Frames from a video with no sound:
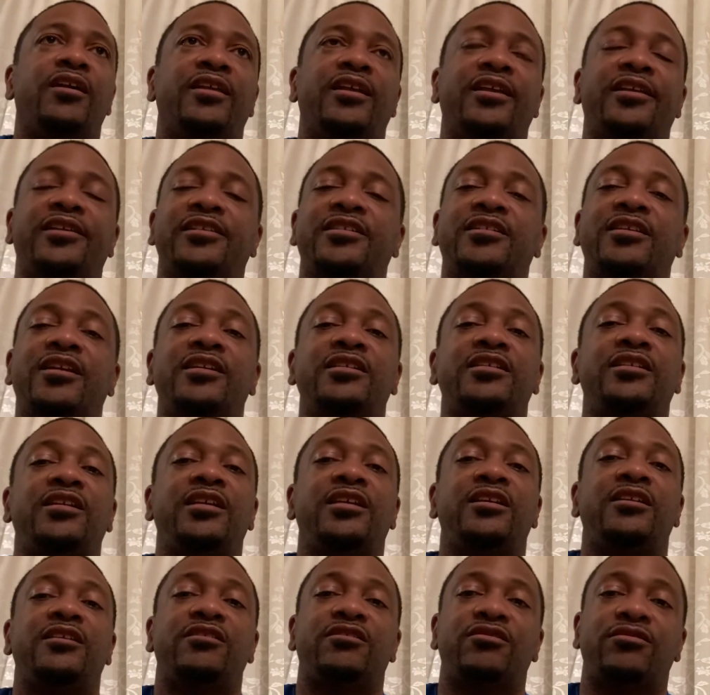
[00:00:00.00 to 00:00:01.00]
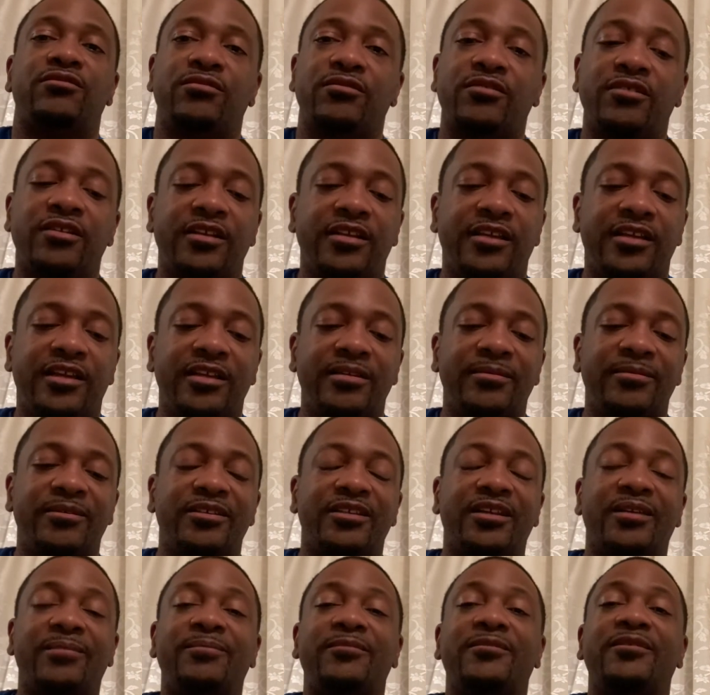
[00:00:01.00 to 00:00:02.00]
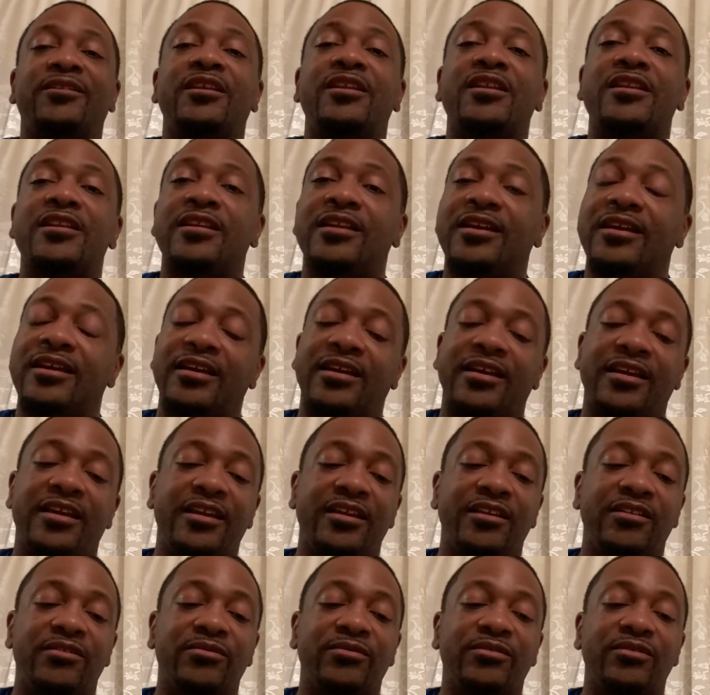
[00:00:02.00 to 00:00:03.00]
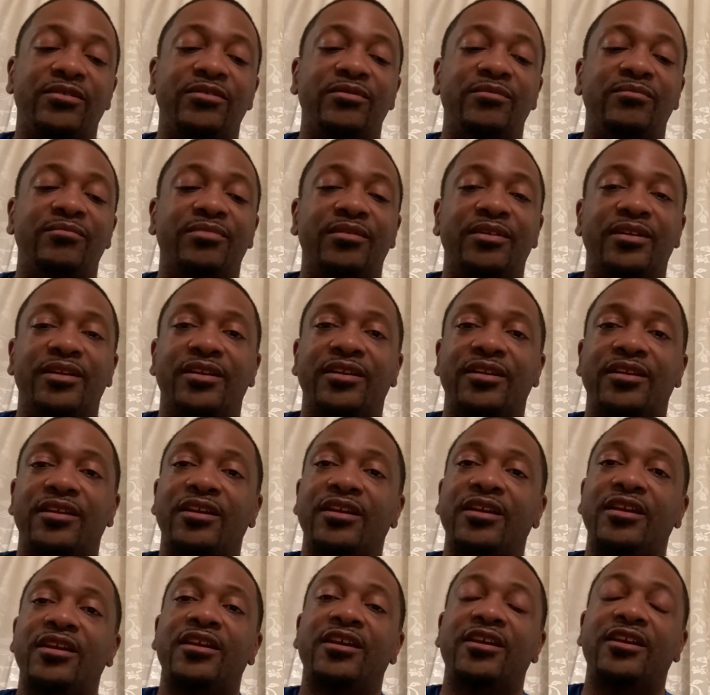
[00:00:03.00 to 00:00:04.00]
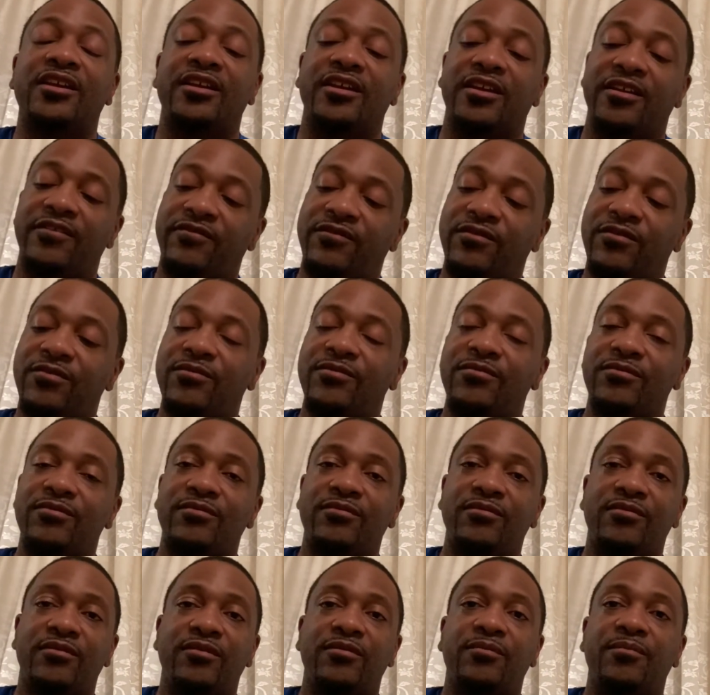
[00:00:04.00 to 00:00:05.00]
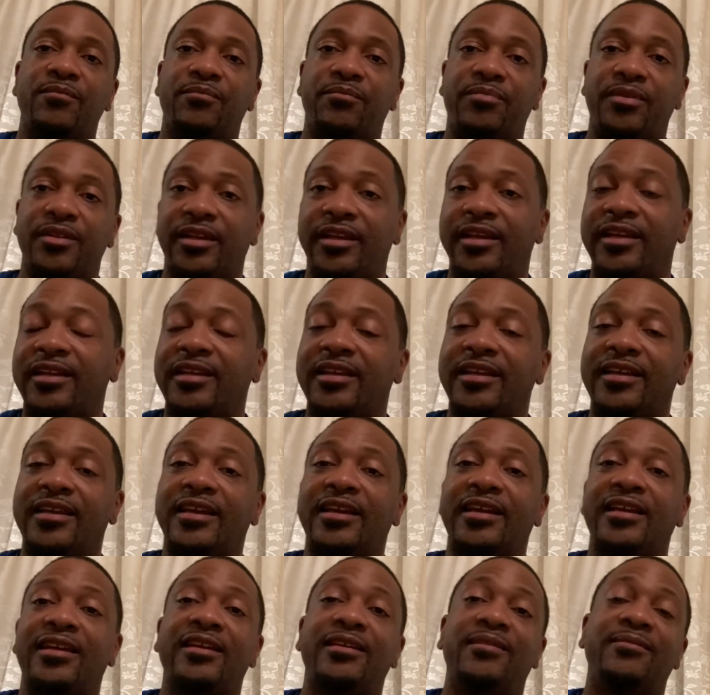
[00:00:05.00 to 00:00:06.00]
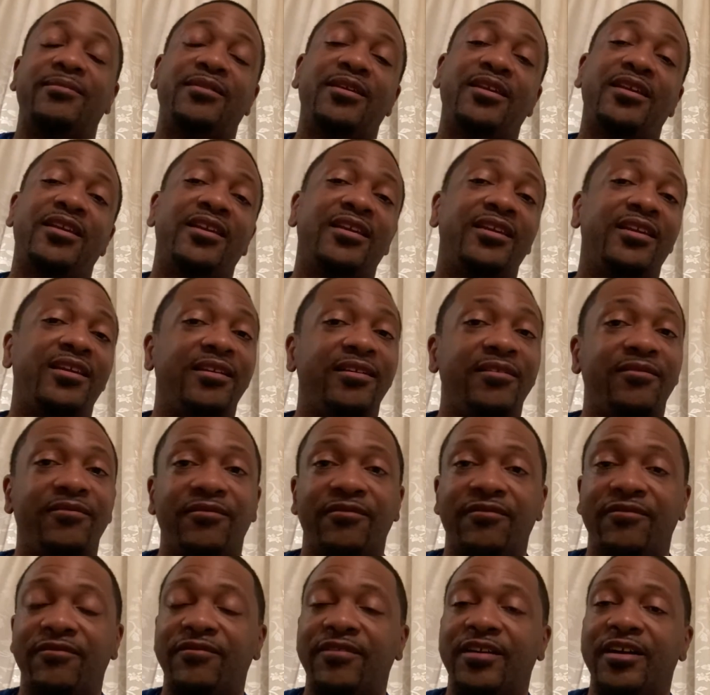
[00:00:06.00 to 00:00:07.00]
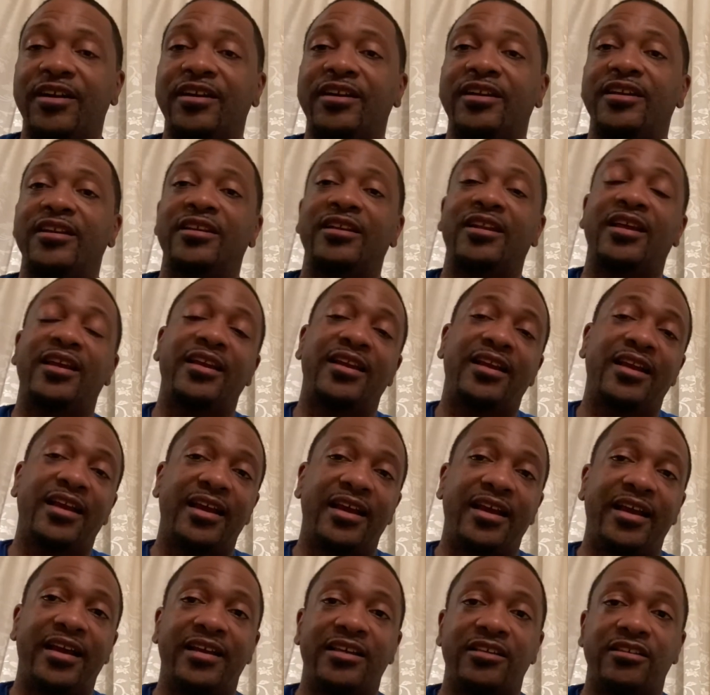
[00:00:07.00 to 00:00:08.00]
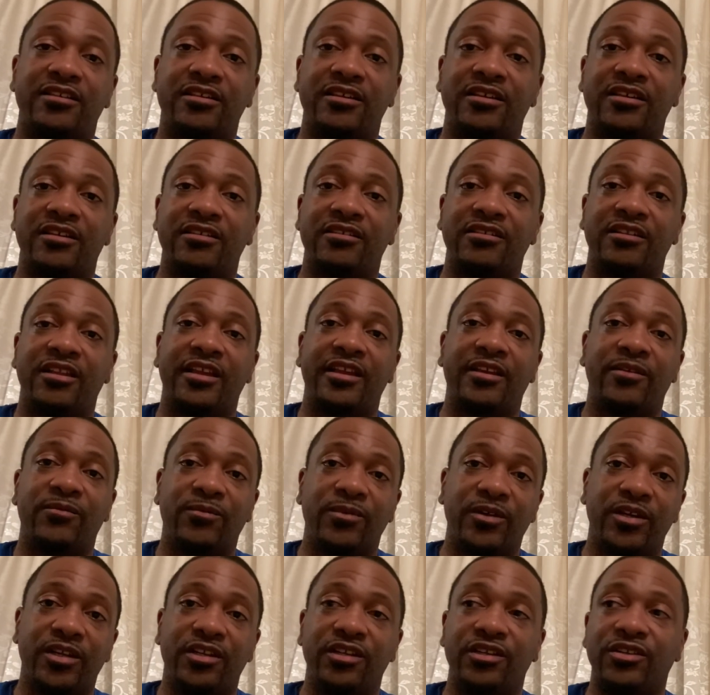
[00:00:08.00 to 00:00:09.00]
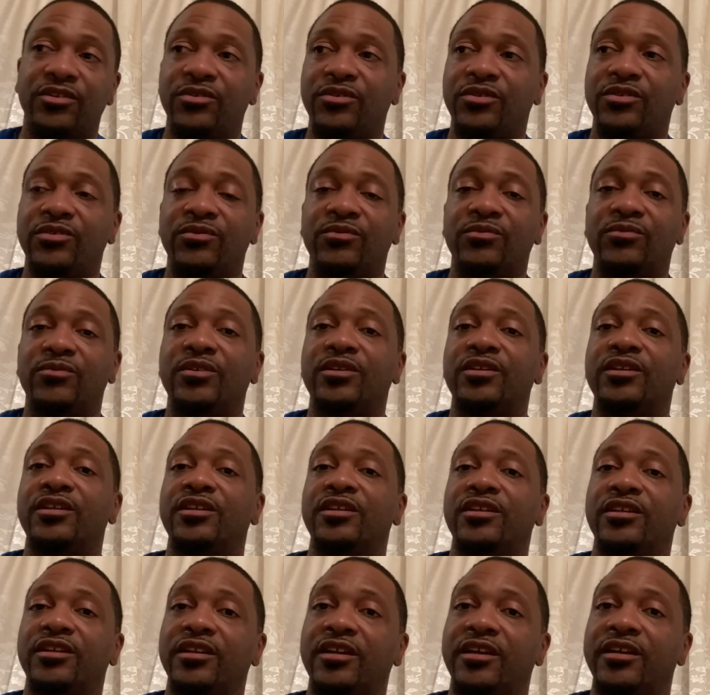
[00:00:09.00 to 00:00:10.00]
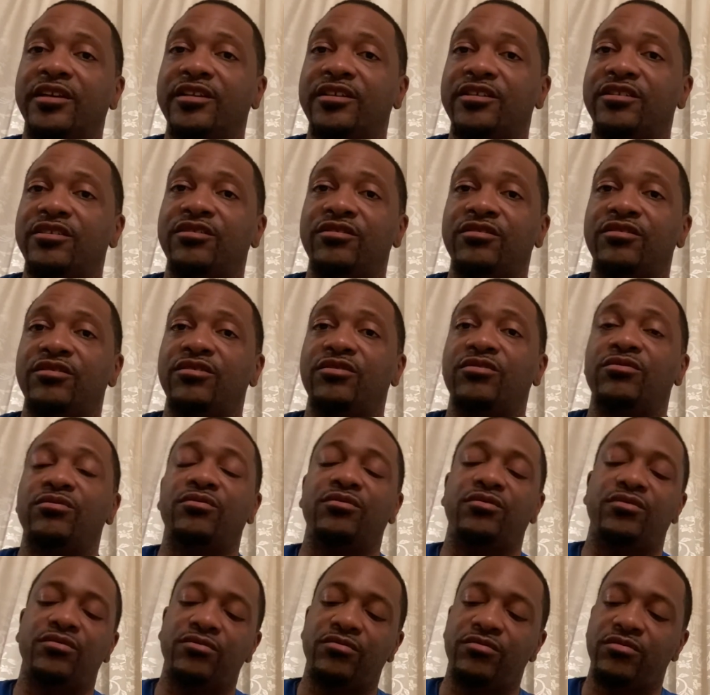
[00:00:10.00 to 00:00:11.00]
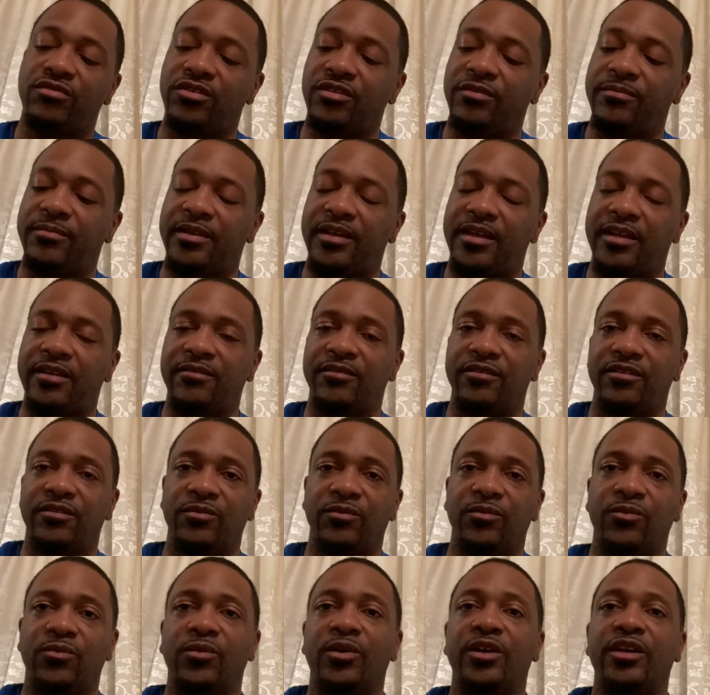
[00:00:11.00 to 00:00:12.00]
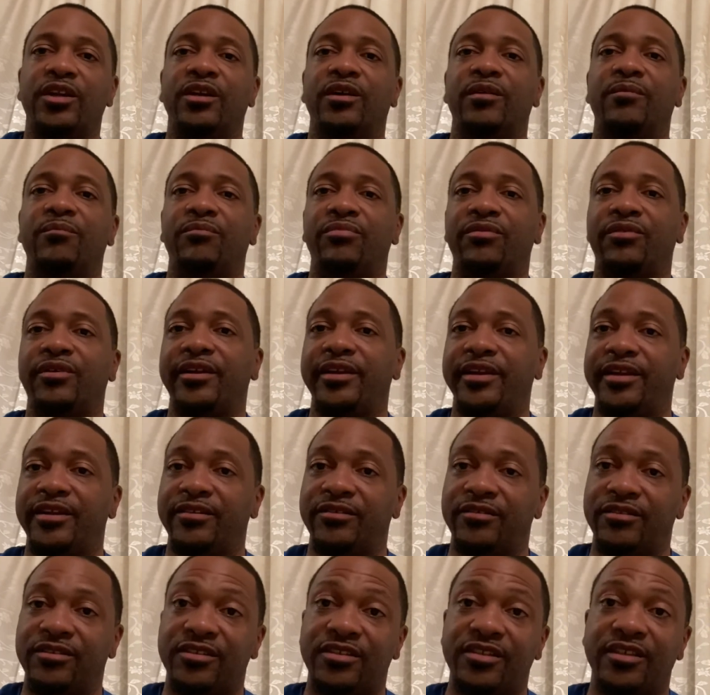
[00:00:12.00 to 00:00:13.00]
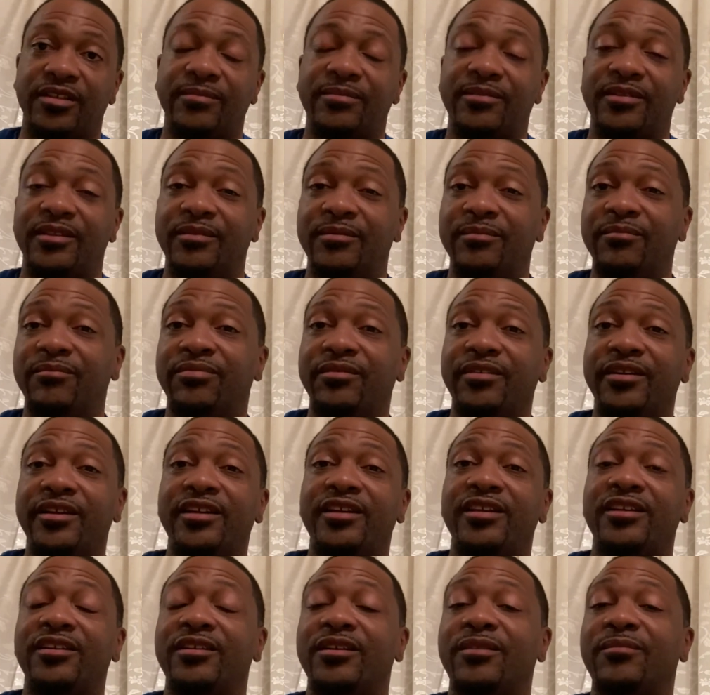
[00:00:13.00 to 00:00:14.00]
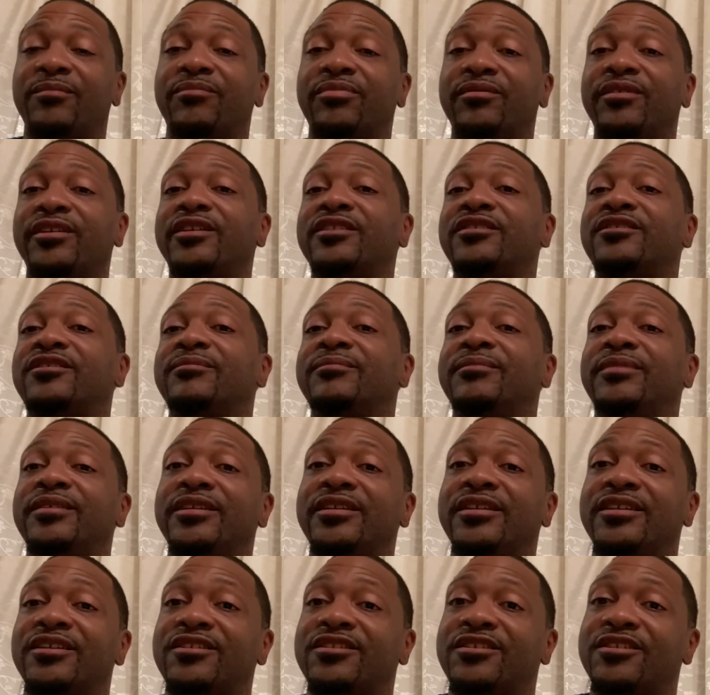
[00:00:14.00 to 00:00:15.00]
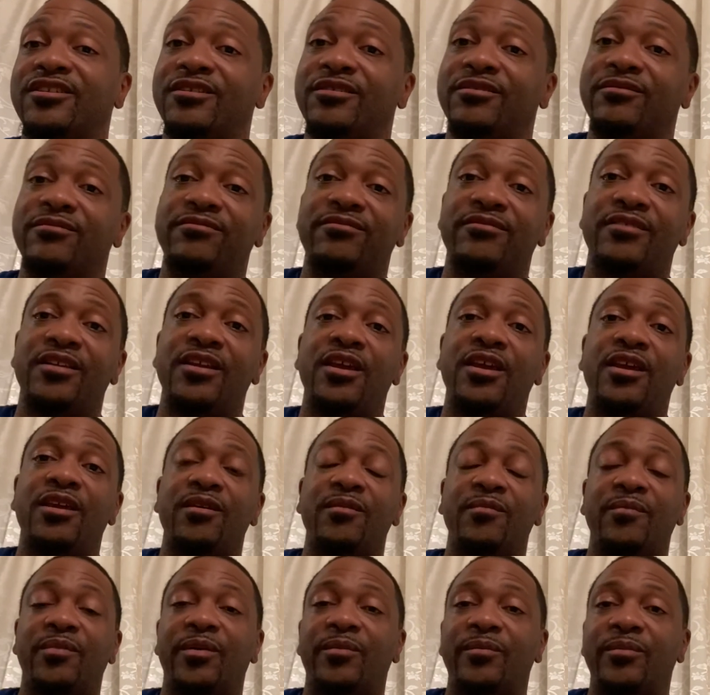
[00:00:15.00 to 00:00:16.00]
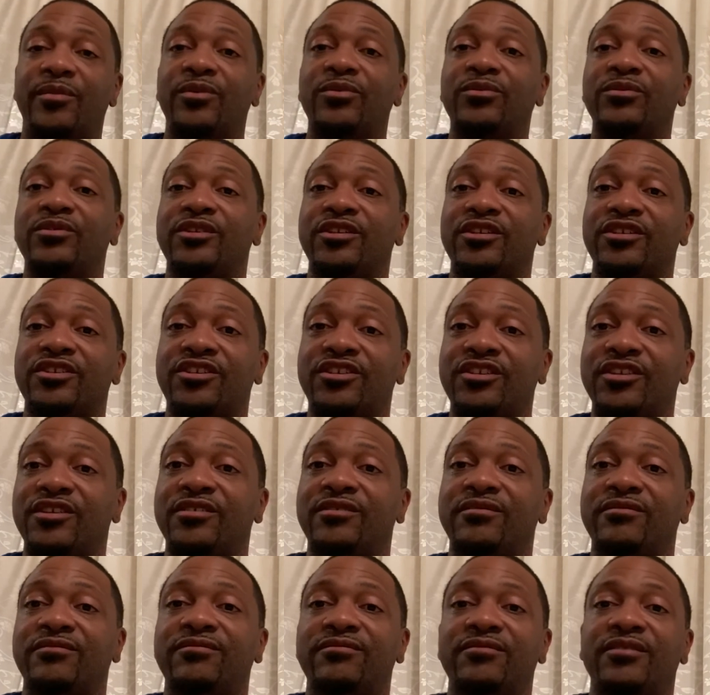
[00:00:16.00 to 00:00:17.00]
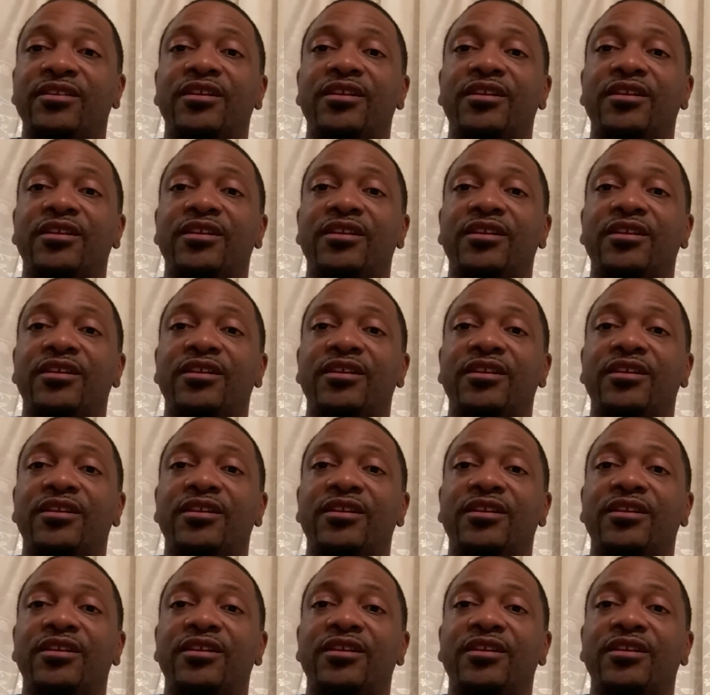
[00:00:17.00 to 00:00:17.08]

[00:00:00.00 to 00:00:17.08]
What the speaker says: so I say this to all the gamers, I'm not hating on you, but if you playing the game, find like an asset. Like, what do you want? Like, you should be able to want a brand or something. A brand should be yourself. Promote yourself.